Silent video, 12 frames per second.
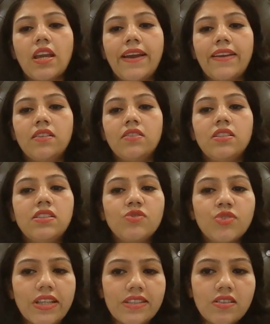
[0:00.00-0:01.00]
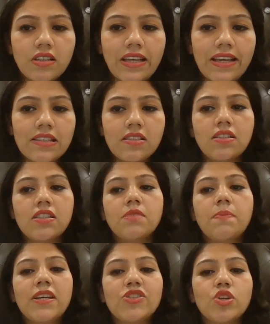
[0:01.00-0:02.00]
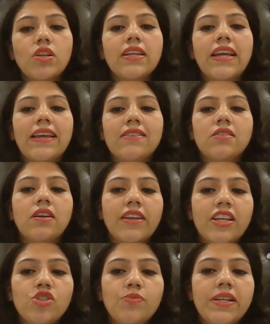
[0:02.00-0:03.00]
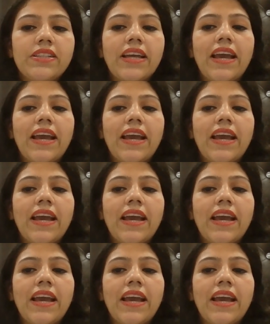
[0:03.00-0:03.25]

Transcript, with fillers: and a distressed guest, special guest arrangement,